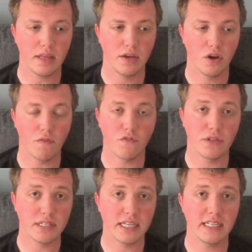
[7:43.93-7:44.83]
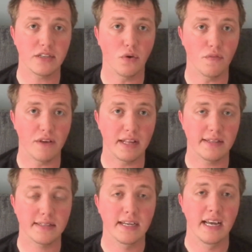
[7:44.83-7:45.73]
conferences or
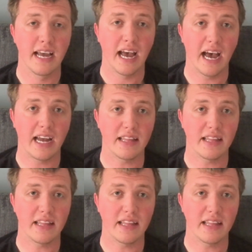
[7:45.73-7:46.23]
events. And